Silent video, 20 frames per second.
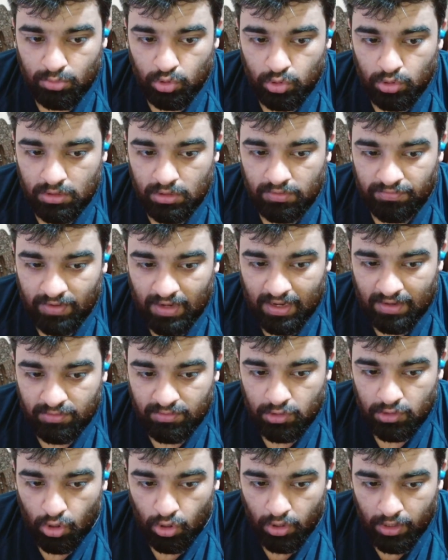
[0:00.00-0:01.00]
doing the 5
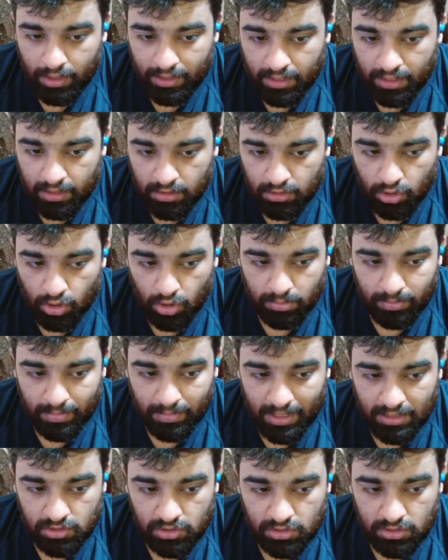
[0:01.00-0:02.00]
o'clock and 10 o'clock
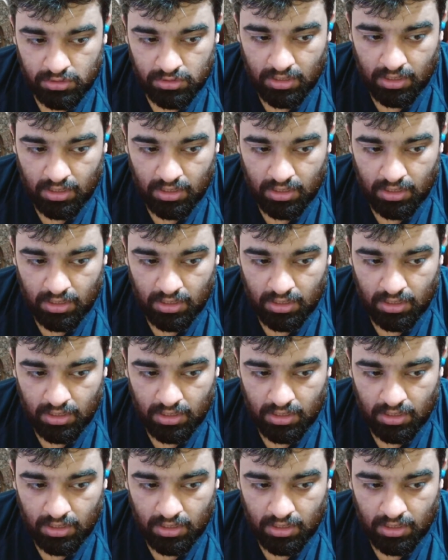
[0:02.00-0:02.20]
match.